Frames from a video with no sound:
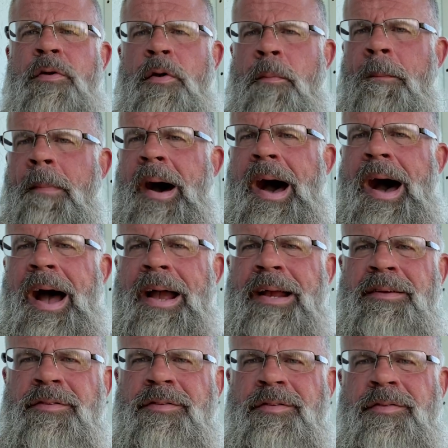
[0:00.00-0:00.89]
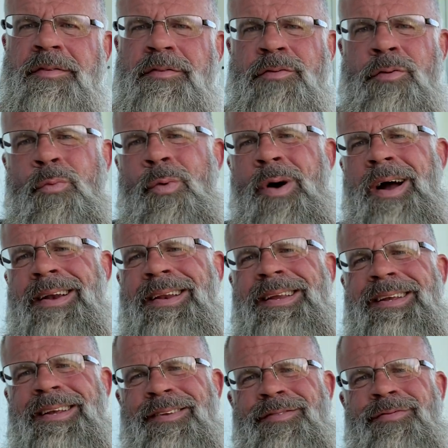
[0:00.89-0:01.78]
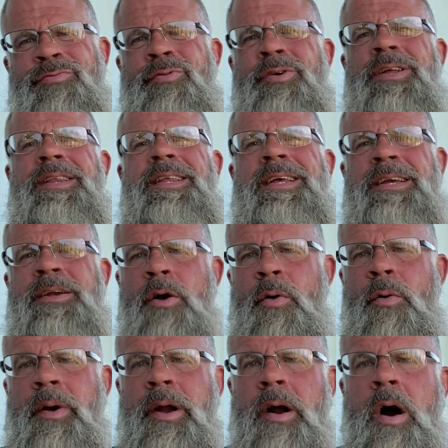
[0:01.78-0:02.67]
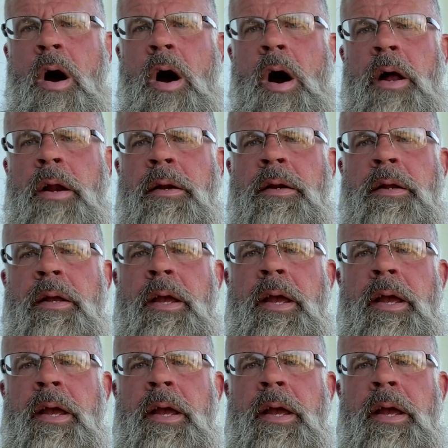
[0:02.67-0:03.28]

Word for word: their minds to what is really going on.